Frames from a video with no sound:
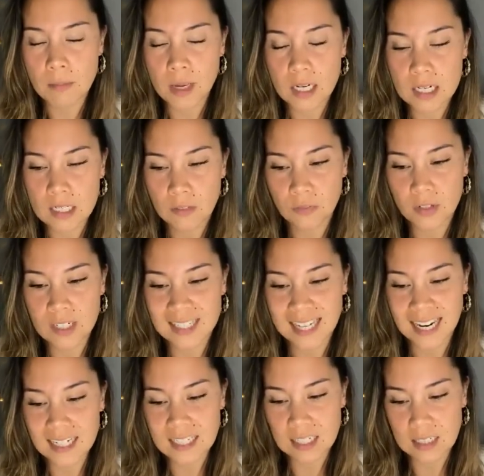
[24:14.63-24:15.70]
many different
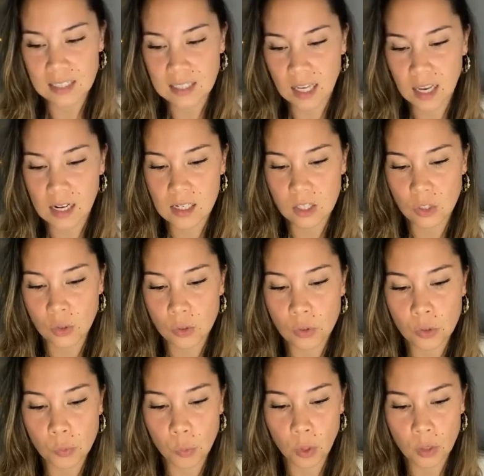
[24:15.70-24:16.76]
deities that you
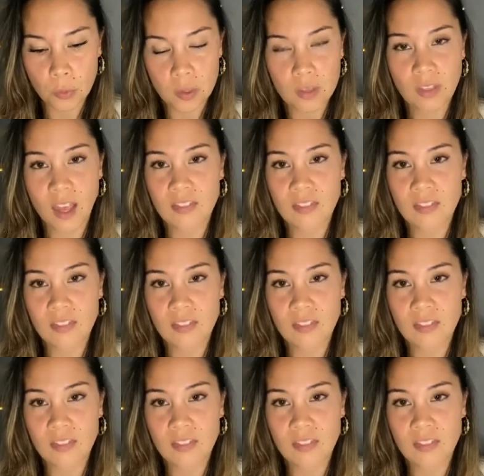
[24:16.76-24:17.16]
could work with,